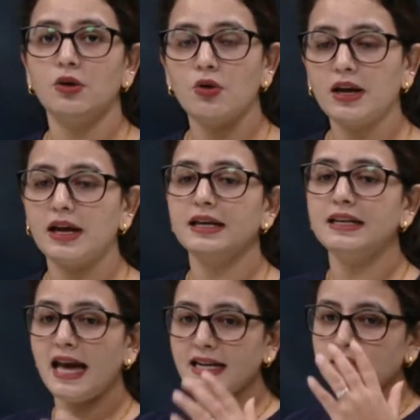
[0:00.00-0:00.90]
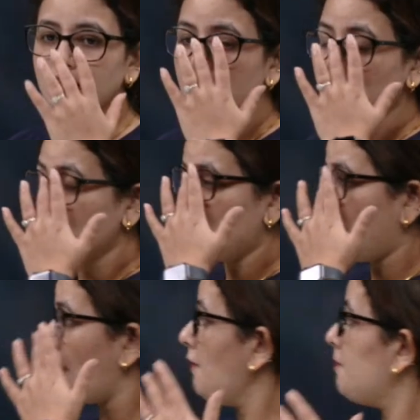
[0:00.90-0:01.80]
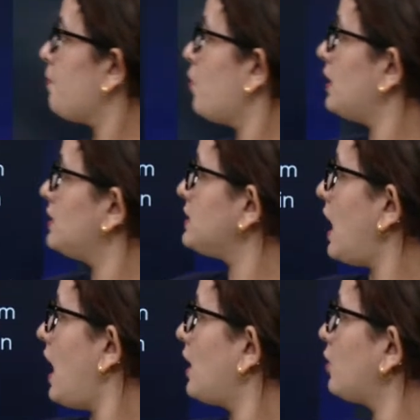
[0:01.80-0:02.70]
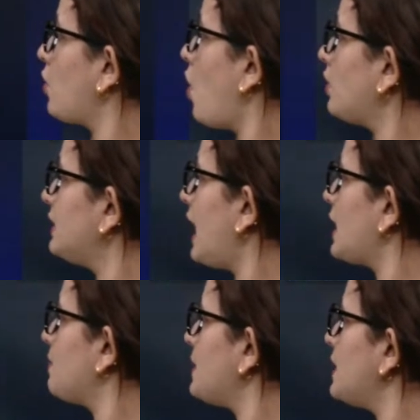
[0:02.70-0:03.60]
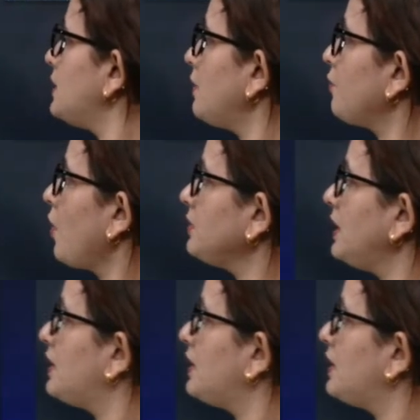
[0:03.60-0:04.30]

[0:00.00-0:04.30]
Okay, next, if pollens are wrong type either from the